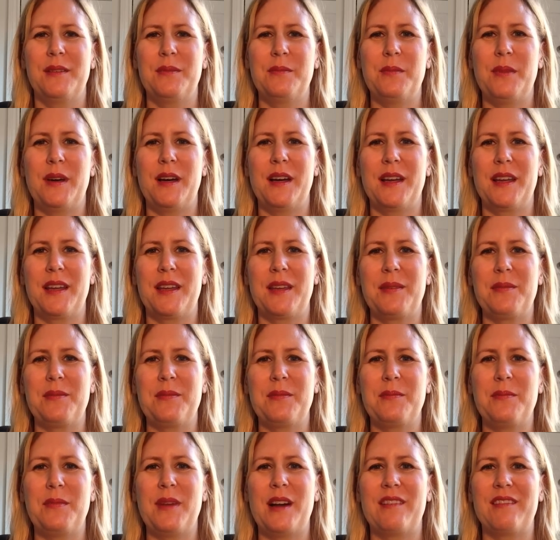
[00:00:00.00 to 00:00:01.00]
my
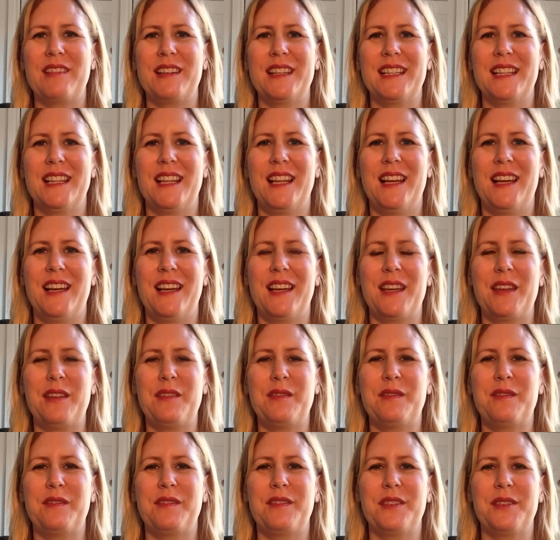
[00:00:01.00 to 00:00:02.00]
married
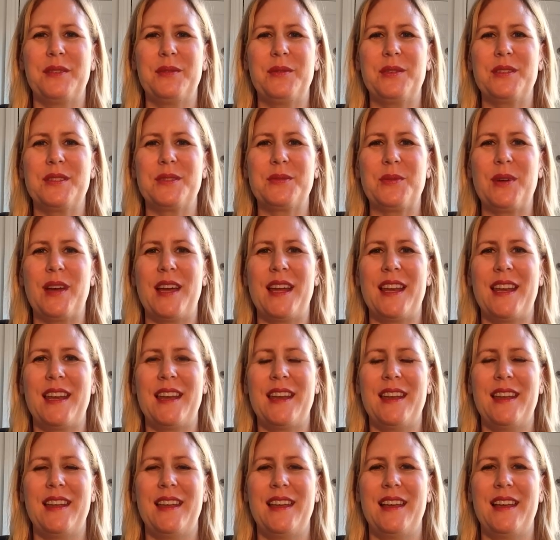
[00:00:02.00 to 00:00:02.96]
life was when